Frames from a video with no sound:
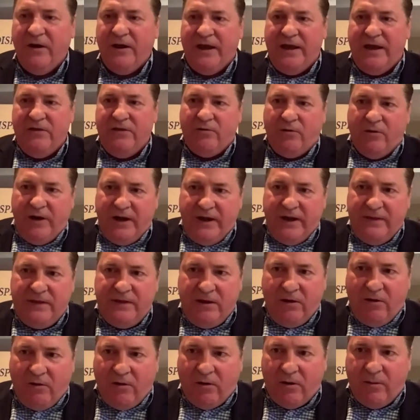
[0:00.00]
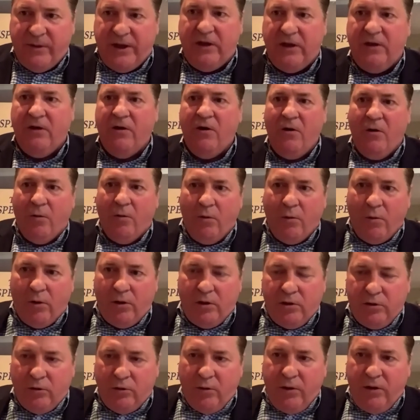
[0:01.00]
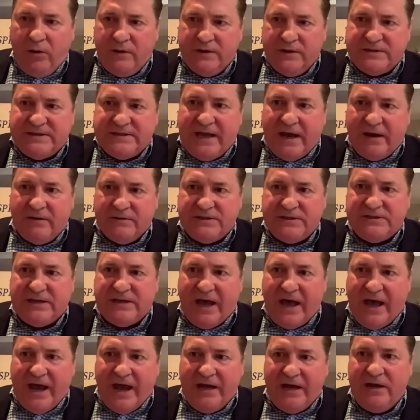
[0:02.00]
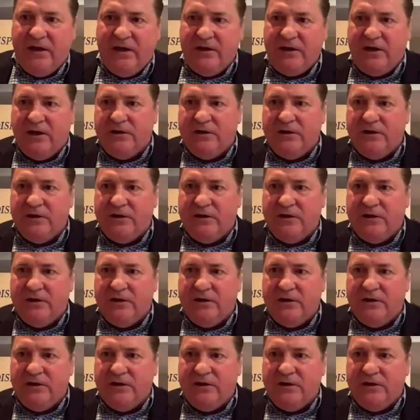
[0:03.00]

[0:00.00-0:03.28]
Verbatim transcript: either in the army or loyalists outside,